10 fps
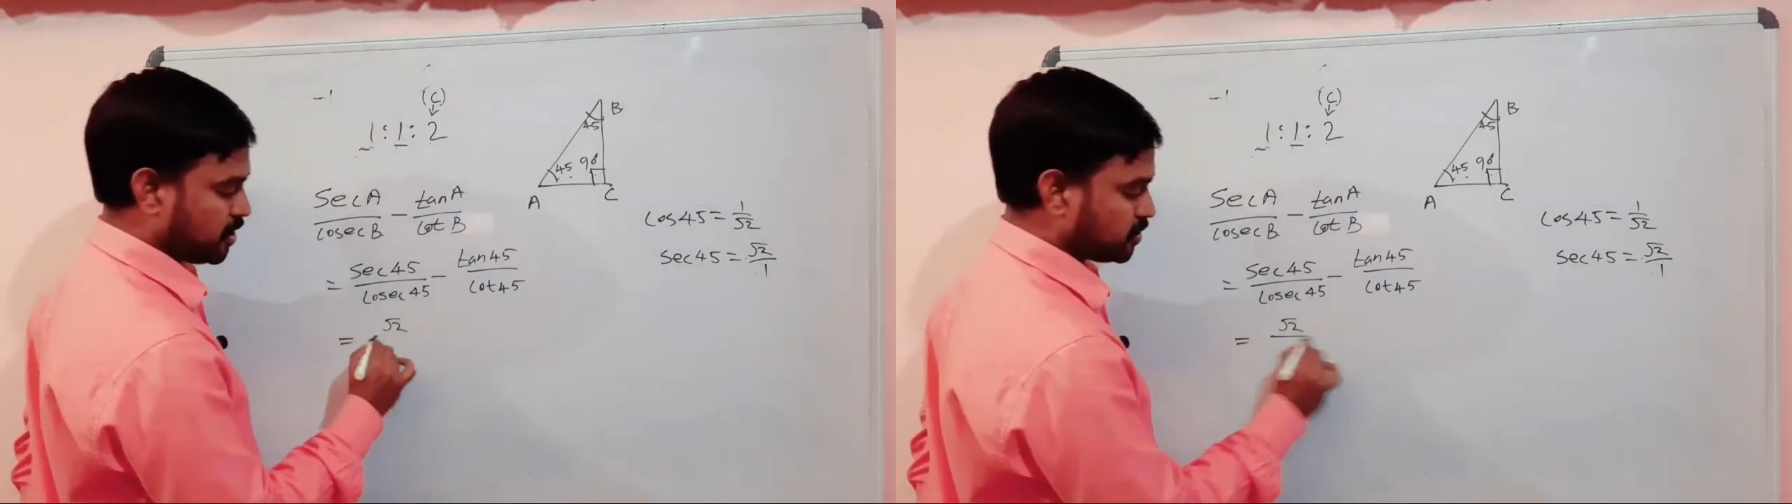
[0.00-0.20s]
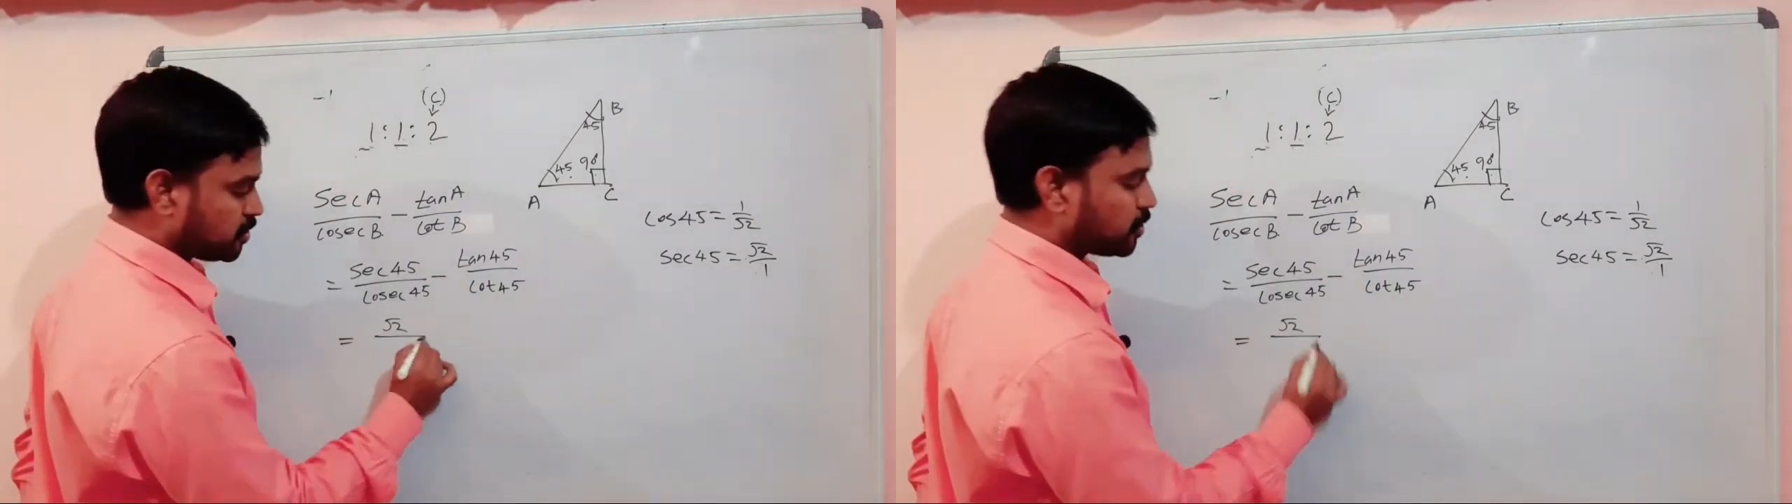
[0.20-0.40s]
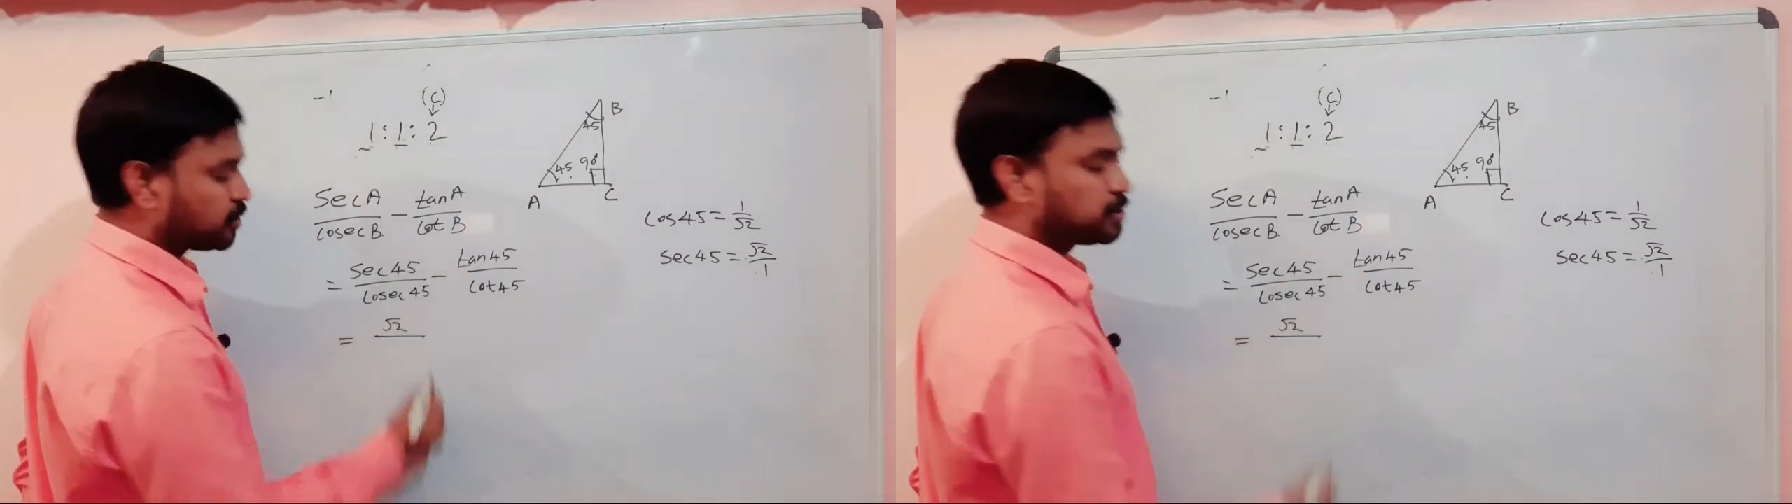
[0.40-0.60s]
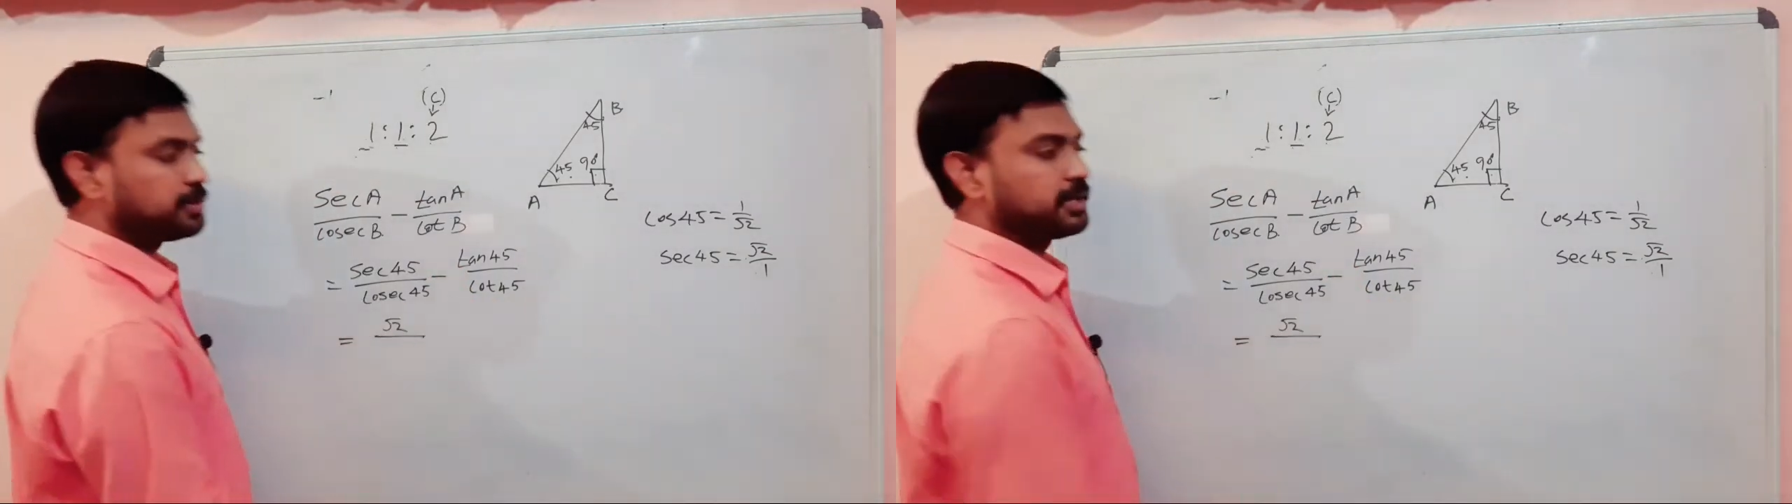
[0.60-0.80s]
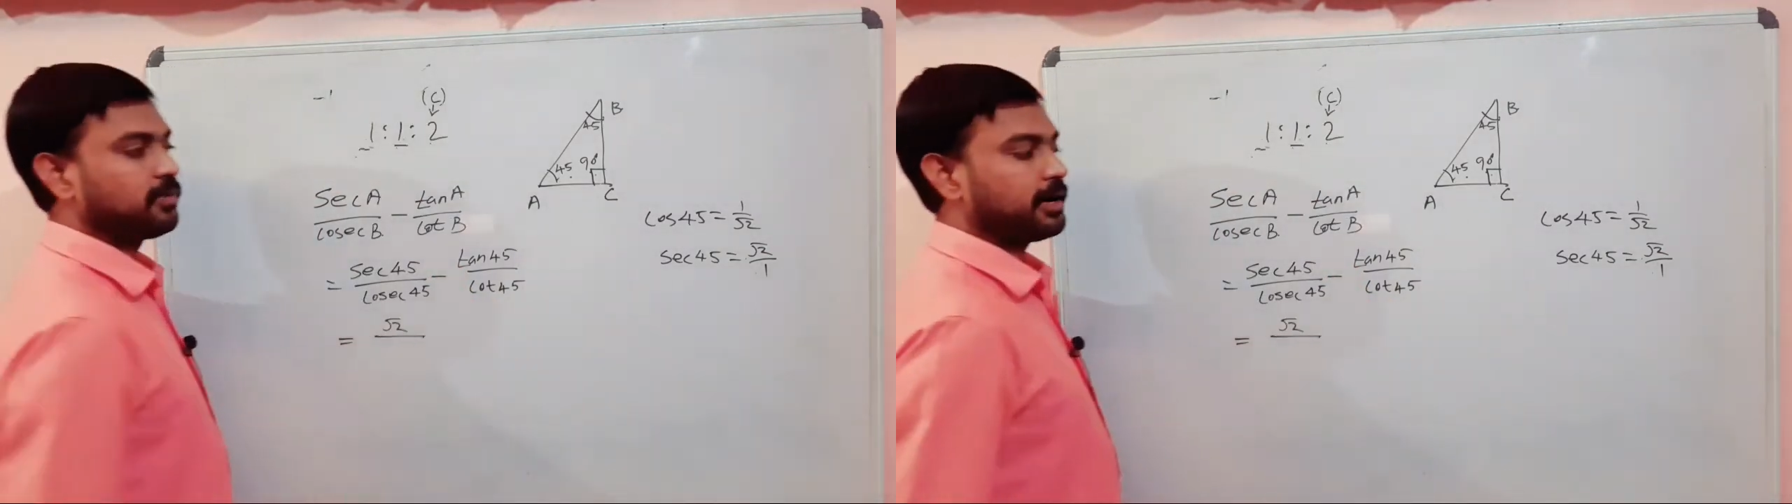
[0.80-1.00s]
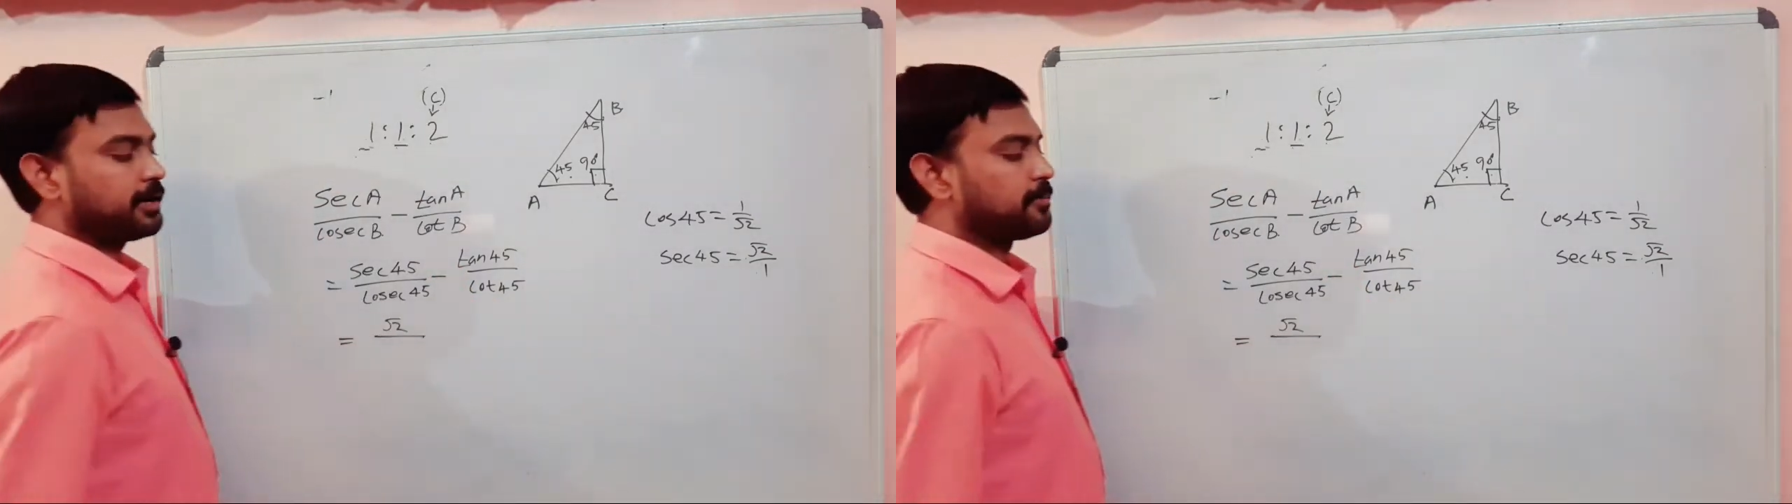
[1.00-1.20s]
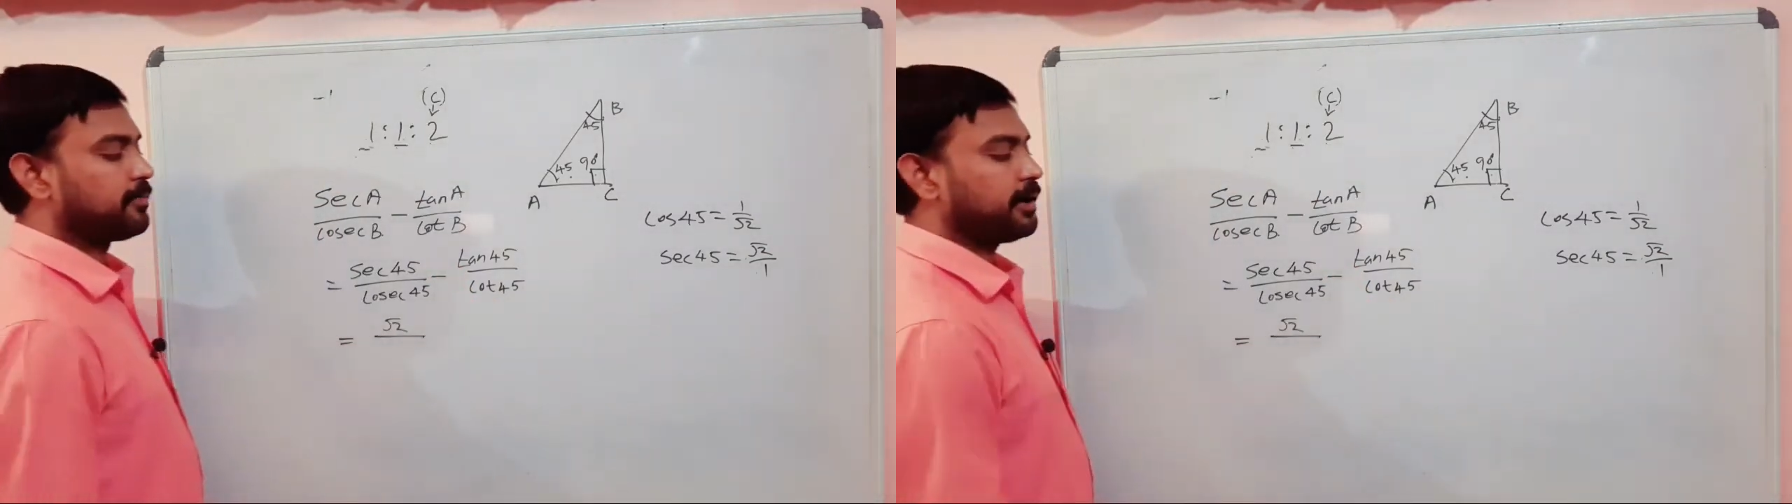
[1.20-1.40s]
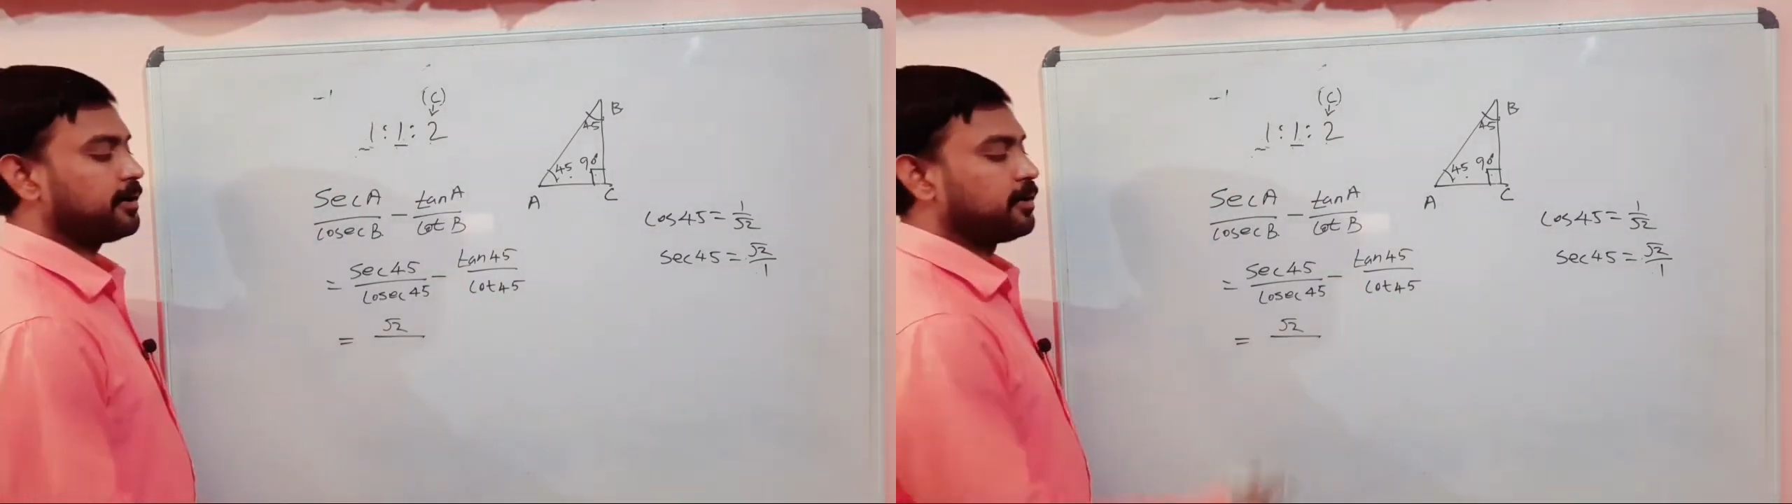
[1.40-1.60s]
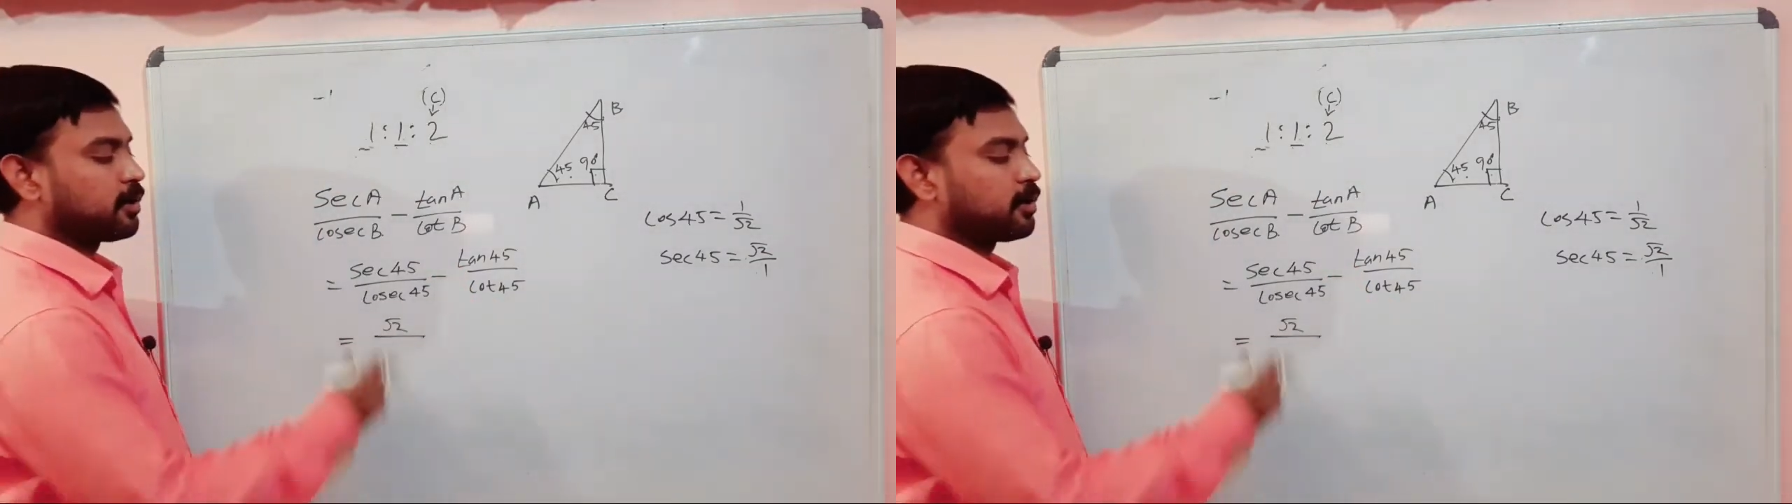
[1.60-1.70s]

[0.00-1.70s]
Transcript: So root 2 divided by